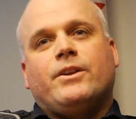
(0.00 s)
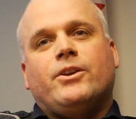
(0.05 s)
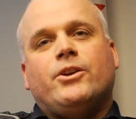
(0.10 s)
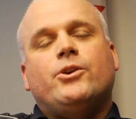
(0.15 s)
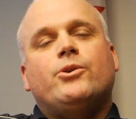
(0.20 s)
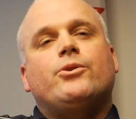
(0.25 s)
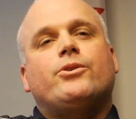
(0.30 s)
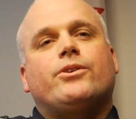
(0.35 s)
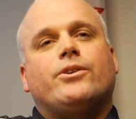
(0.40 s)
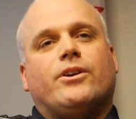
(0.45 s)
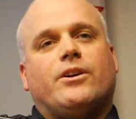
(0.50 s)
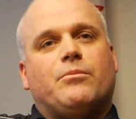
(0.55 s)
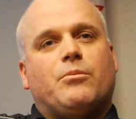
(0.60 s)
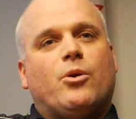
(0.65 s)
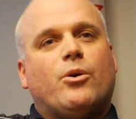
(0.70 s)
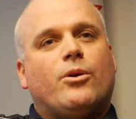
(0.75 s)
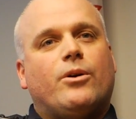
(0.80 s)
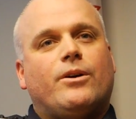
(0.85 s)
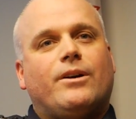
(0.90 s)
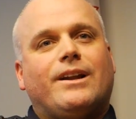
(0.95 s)
Youth are
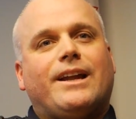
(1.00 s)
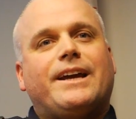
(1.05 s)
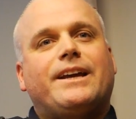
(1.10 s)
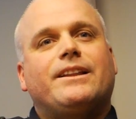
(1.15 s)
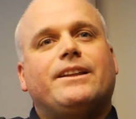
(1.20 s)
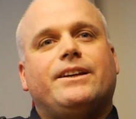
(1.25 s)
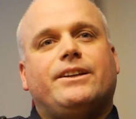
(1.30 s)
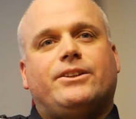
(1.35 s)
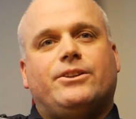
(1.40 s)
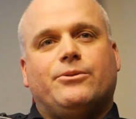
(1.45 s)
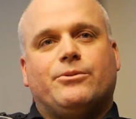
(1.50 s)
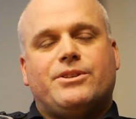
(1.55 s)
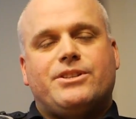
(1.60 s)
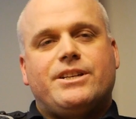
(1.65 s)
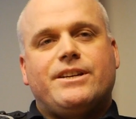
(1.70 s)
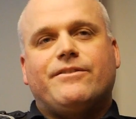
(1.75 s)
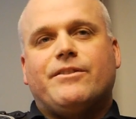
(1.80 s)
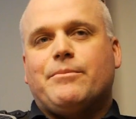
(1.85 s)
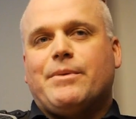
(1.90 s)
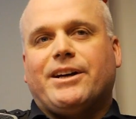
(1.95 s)
more likely to
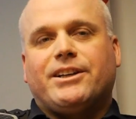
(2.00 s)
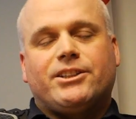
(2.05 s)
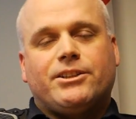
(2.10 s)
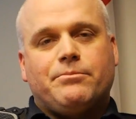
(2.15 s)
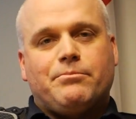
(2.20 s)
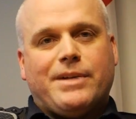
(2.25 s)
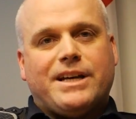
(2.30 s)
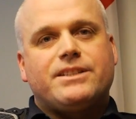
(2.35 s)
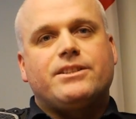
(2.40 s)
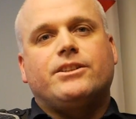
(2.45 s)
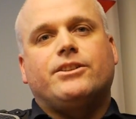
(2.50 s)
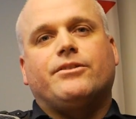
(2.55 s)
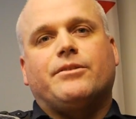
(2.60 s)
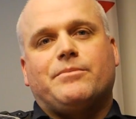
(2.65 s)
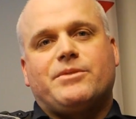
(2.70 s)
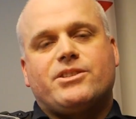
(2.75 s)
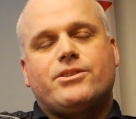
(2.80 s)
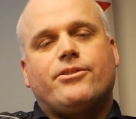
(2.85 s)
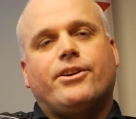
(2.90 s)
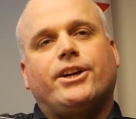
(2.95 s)
receive a message
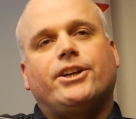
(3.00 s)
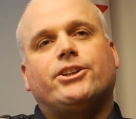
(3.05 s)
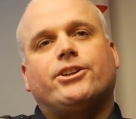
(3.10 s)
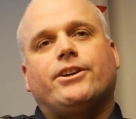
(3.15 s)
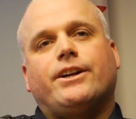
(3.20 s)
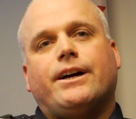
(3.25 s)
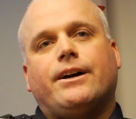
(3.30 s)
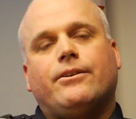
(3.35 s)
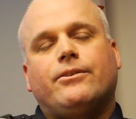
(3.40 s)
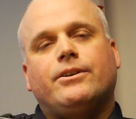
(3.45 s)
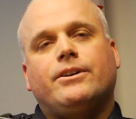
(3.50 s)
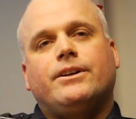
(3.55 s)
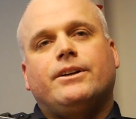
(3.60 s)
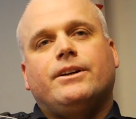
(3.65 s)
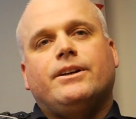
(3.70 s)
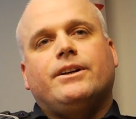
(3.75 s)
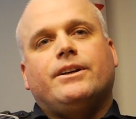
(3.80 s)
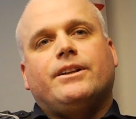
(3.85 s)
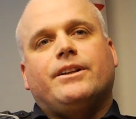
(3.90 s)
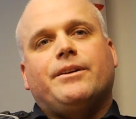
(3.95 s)
from a stranger now.
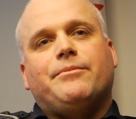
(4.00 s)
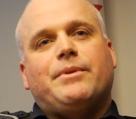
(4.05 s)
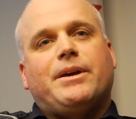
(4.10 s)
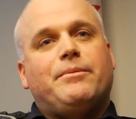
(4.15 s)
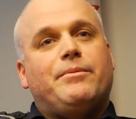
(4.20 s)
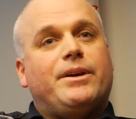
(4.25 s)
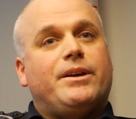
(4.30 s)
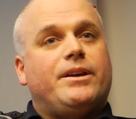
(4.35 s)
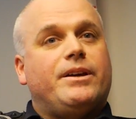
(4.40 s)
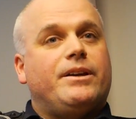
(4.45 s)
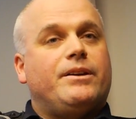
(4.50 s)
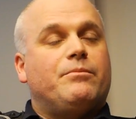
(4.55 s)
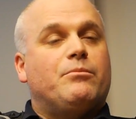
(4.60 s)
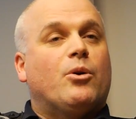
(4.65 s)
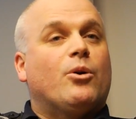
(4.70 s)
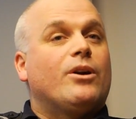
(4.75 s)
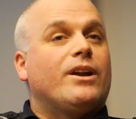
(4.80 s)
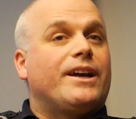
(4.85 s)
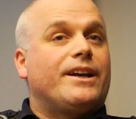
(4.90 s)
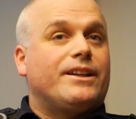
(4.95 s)
They may be
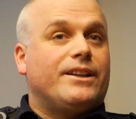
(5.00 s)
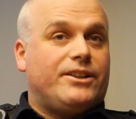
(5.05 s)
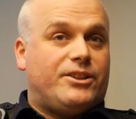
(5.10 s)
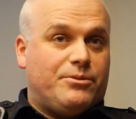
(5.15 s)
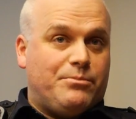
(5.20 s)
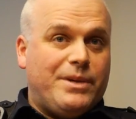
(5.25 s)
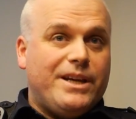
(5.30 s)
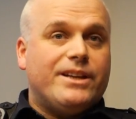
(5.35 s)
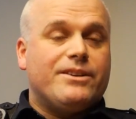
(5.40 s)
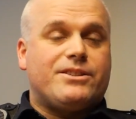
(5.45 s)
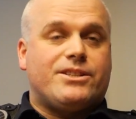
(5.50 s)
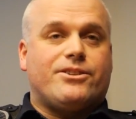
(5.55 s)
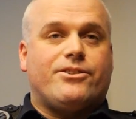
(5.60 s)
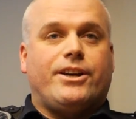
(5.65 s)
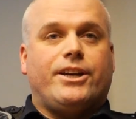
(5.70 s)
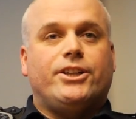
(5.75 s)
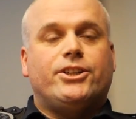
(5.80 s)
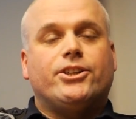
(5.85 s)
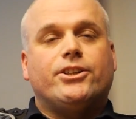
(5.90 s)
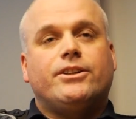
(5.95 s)
more likely to meet a
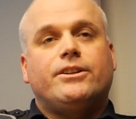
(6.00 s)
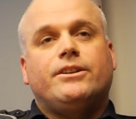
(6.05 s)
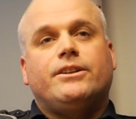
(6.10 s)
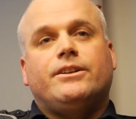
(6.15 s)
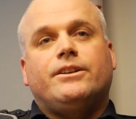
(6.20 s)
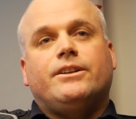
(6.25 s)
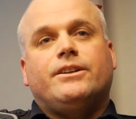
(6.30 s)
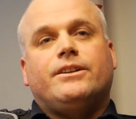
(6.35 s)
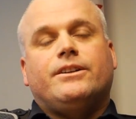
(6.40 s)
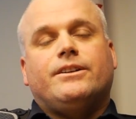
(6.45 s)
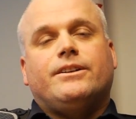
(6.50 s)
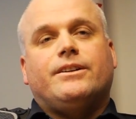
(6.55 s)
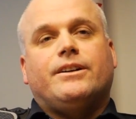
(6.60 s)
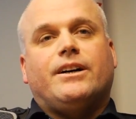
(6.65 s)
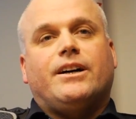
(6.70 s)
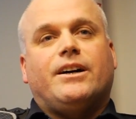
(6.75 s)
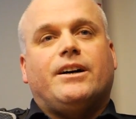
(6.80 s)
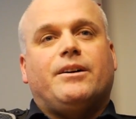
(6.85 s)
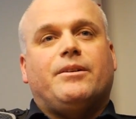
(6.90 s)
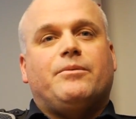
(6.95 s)
stranger,
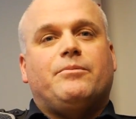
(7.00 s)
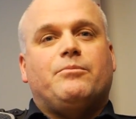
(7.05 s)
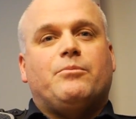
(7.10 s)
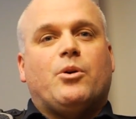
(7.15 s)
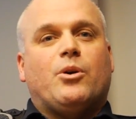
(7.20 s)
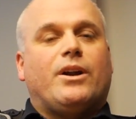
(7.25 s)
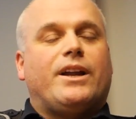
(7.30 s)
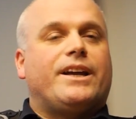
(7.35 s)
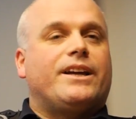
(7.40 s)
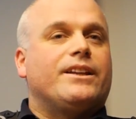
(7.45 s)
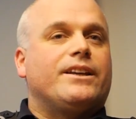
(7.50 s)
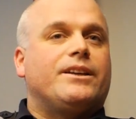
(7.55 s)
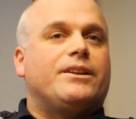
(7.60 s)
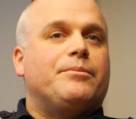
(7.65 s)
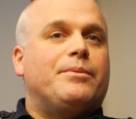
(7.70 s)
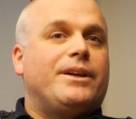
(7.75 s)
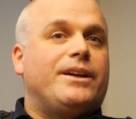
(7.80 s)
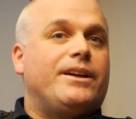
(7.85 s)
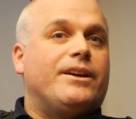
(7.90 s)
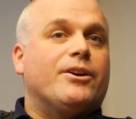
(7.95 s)
more likely
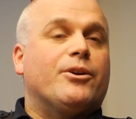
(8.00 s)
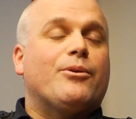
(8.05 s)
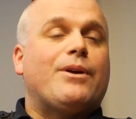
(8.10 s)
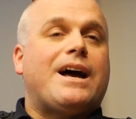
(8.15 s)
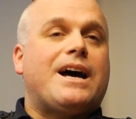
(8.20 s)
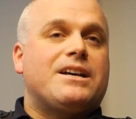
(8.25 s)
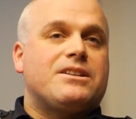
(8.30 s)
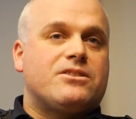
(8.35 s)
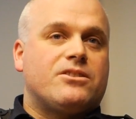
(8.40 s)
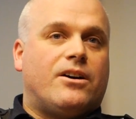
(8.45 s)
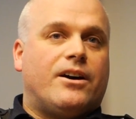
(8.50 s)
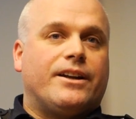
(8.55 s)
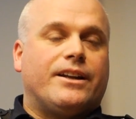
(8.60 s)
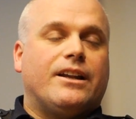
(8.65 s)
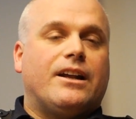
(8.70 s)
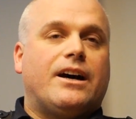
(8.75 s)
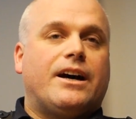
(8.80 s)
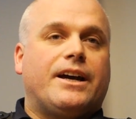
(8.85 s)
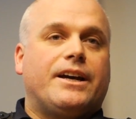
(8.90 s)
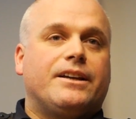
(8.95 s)
to be harassed
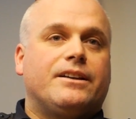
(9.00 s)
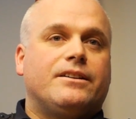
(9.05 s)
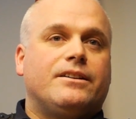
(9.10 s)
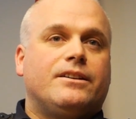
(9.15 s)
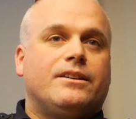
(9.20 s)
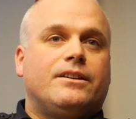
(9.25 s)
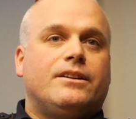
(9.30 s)
online.